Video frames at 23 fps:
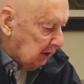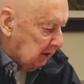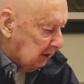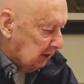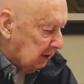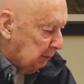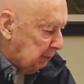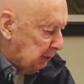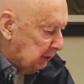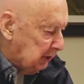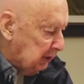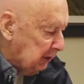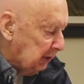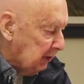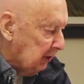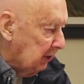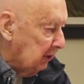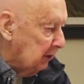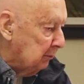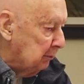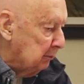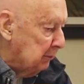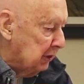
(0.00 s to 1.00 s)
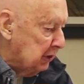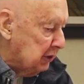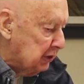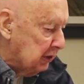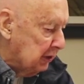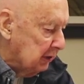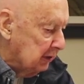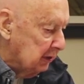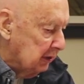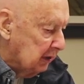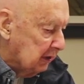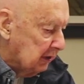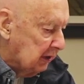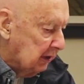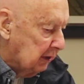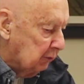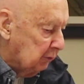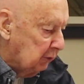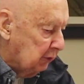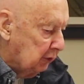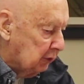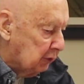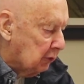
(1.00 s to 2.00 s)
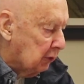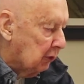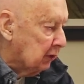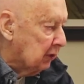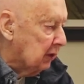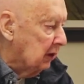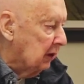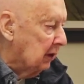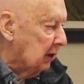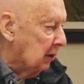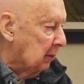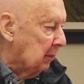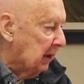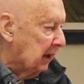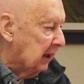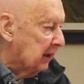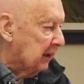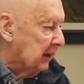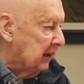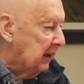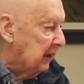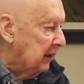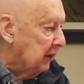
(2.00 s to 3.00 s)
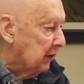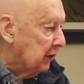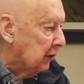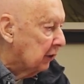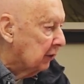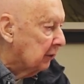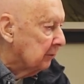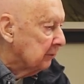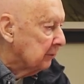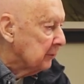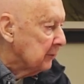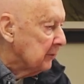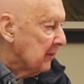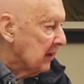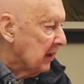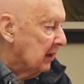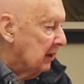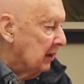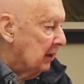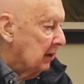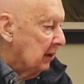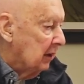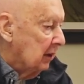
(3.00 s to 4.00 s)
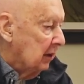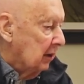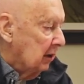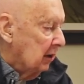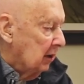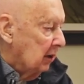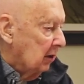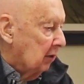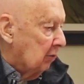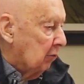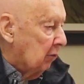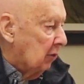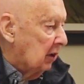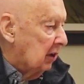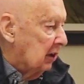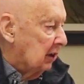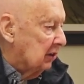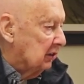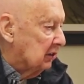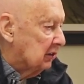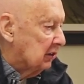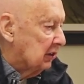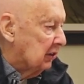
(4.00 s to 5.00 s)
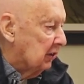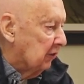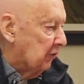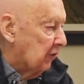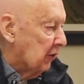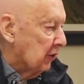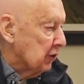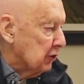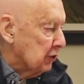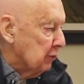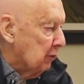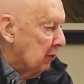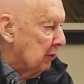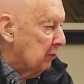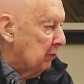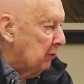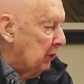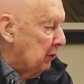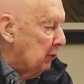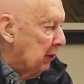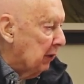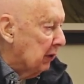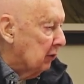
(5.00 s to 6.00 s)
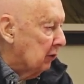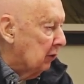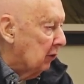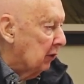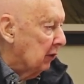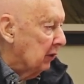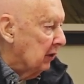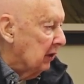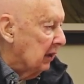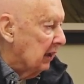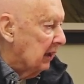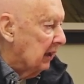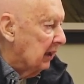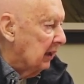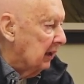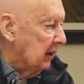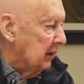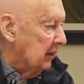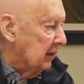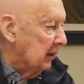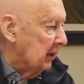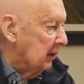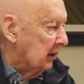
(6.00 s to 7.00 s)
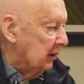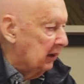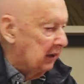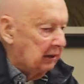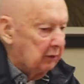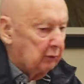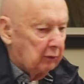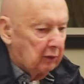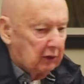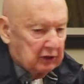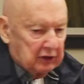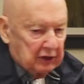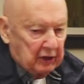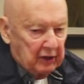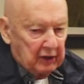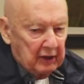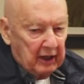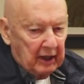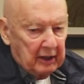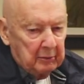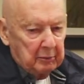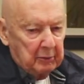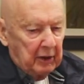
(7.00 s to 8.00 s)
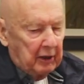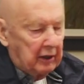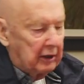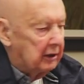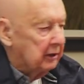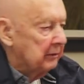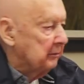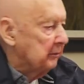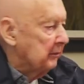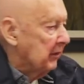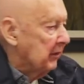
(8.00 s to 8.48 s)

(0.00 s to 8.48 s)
The particular mission that you're talking about here was the first one we went on, and it was a nightmare.